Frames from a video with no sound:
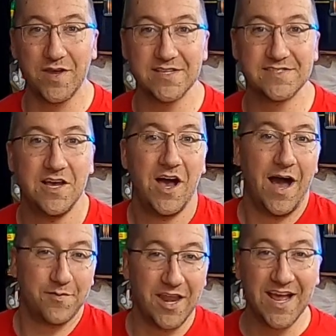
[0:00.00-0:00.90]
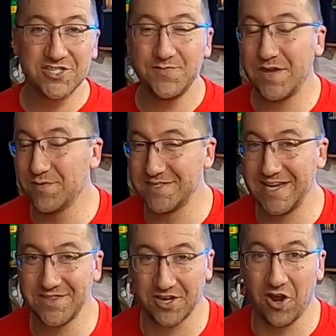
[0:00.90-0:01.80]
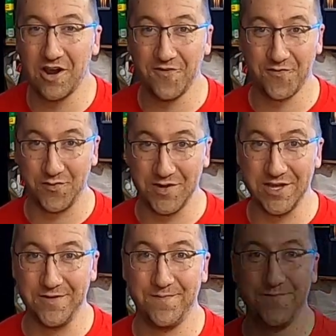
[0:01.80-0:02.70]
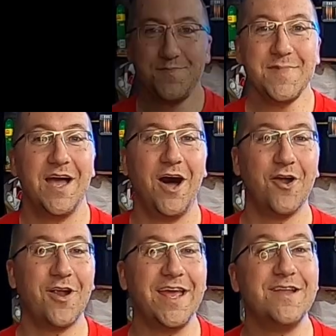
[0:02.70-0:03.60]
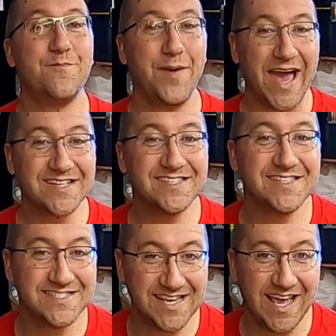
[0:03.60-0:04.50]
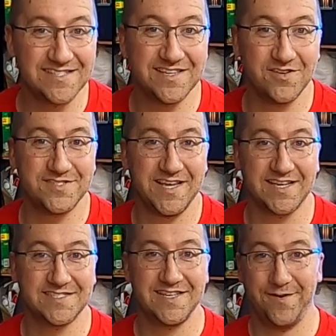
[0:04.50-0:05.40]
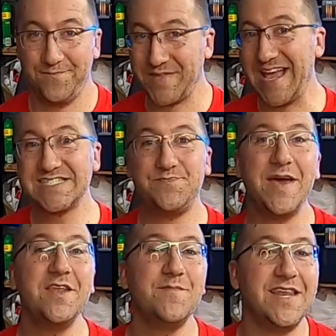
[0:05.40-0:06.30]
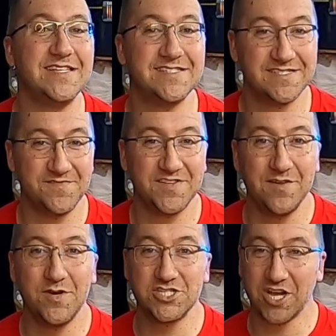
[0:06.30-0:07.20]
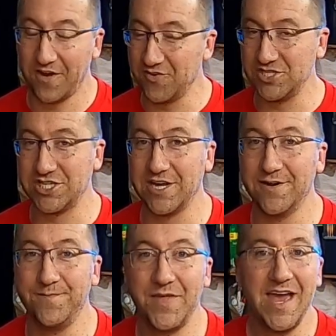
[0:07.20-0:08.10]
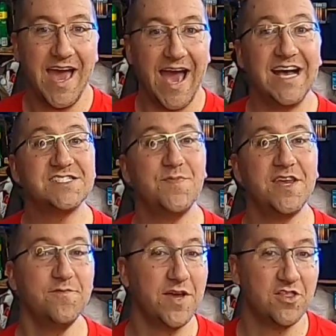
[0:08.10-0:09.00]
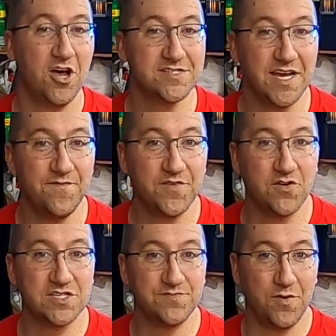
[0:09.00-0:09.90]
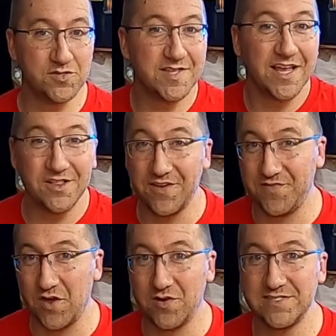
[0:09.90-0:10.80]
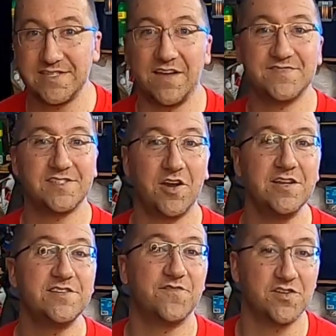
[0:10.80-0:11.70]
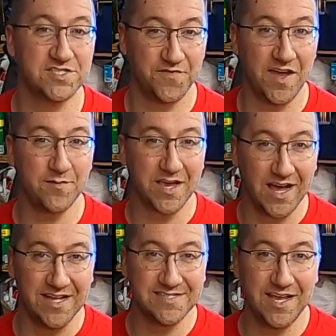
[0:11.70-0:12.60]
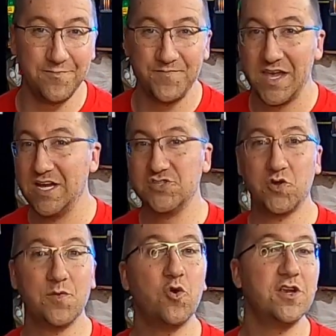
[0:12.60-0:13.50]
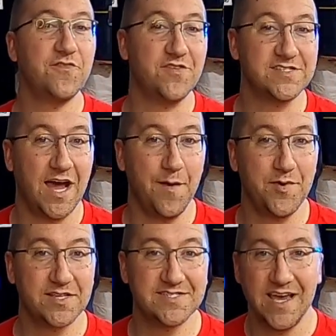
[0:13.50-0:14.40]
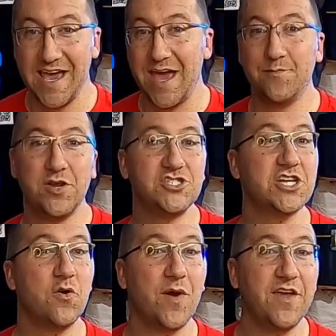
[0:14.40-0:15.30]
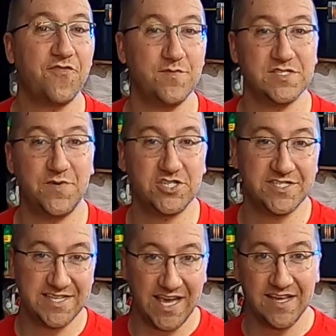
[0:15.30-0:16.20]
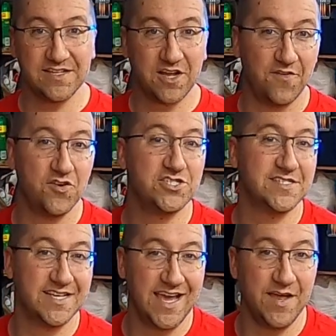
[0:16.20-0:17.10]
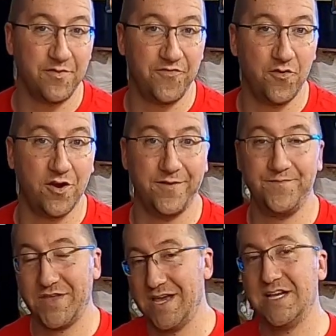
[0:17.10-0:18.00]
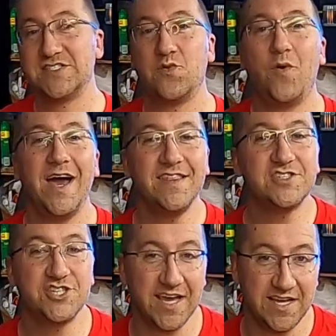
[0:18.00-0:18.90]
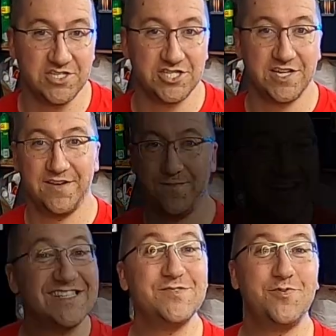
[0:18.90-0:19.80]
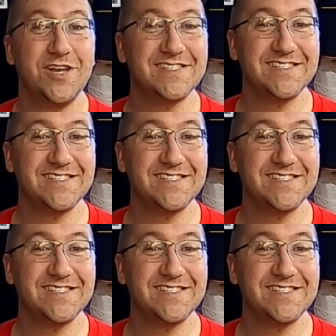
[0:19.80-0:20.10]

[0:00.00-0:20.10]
weeks, I'm going to actually be able to take the car out for real. Alright, back to the C8 Z06. It's been a minute since I've done much coverage here. As many of my longtime viewers most likely have noticed, I've started diversifying my content, doing more different topics, and branching away from as much C8 coverage as I had before. So why the change? To put it